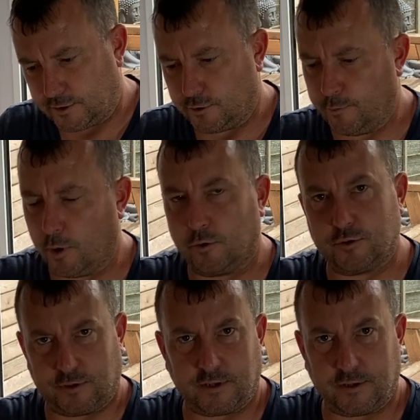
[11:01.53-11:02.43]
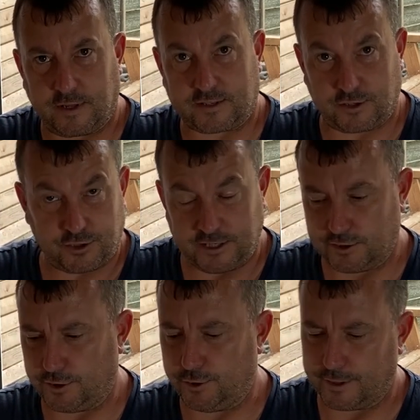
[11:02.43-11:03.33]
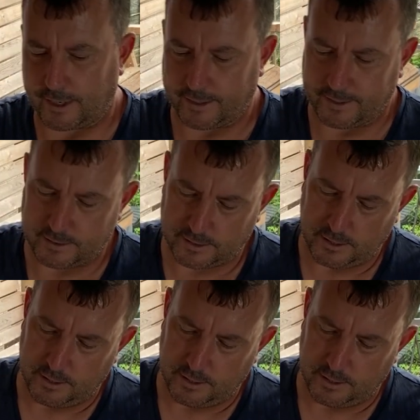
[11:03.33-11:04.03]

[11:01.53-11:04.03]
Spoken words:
2 bowls, and that's the cheese that you can then eat.